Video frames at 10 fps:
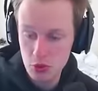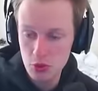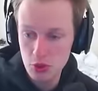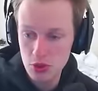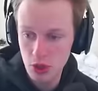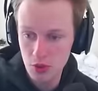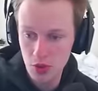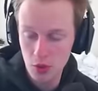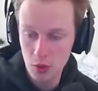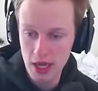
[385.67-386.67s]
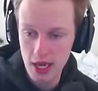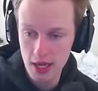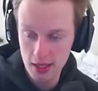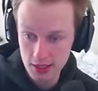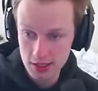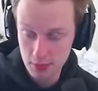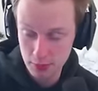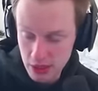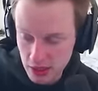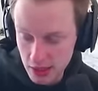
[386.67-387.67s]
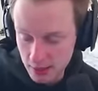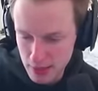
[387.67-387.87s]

who don't know, we had an S M P.